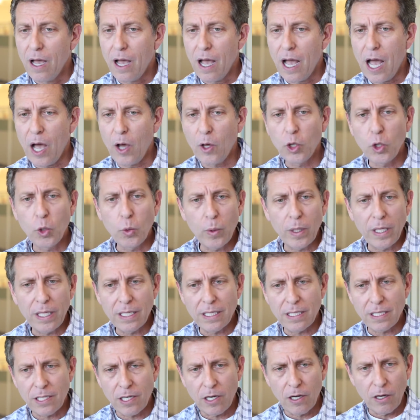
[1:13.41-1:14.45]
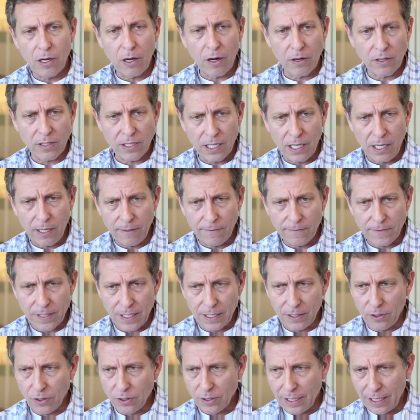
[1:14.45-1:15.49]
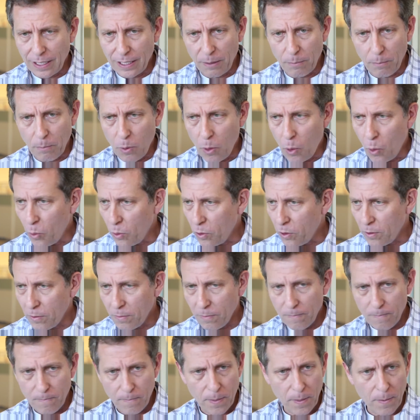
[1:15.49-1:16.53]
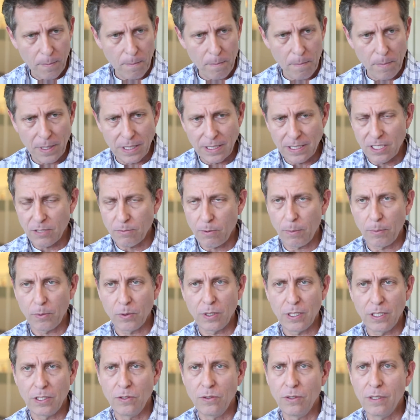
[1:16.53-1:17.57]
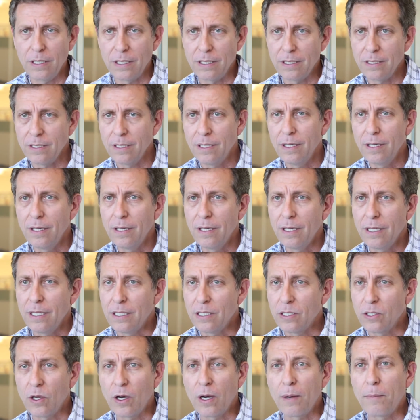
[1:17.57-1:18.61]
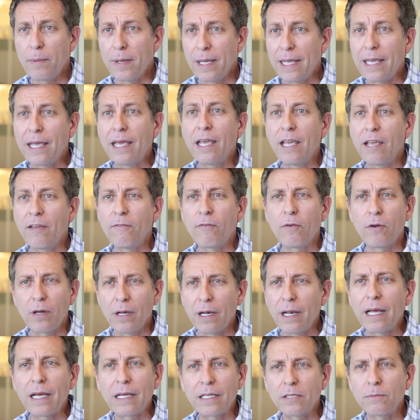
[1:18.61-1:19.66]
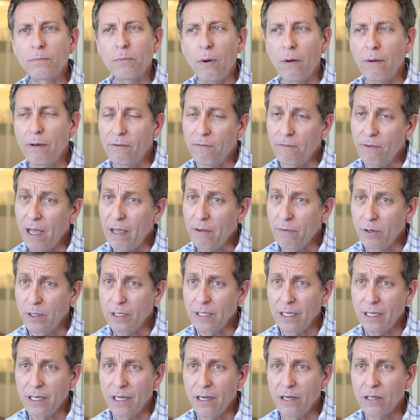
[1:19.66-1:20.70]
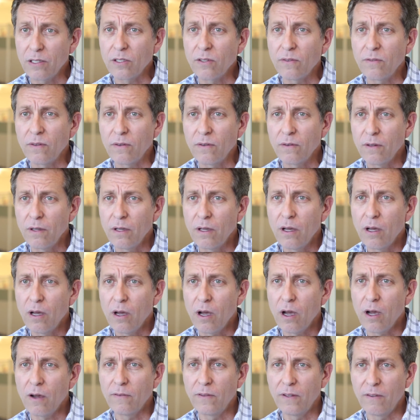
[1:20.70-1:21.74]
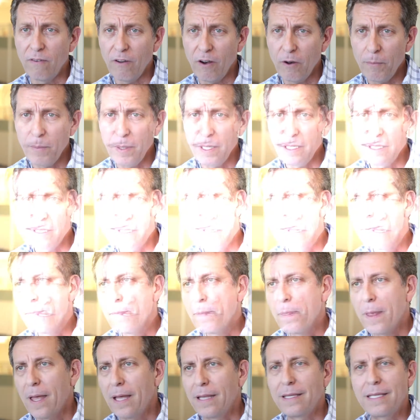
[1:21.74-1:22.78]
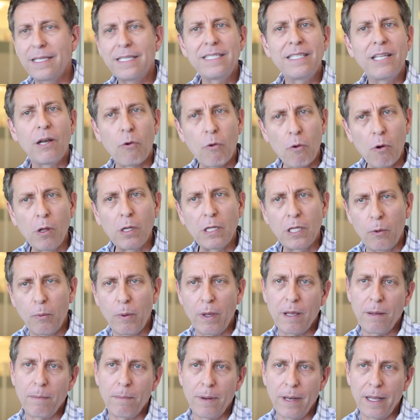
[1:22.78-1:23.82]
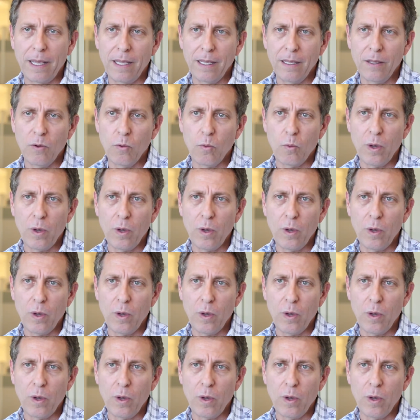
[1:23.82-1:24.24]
How do we insert ourselves, understanding both business proposition is going to be key for the next probably 5 or 10 years of development. And this is the role that we can play.